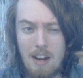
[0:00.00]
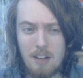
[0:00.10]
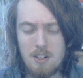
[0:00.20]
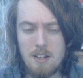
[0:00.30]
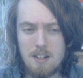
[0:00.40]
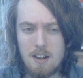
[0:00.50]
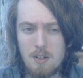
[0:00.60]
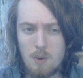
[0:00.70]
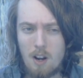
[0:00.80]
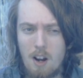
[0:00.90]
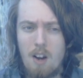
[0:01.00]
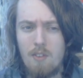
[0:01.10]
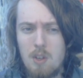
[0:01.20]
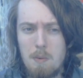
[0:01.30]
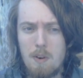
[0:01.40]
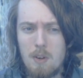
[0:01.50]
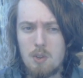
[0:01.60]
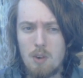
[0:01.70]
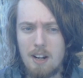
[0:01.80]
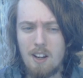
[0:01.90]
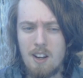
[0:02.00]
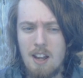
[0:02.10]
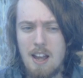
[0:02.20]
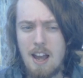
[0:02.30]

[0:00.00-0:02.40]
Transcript: action to turn into a half humanoid dragon,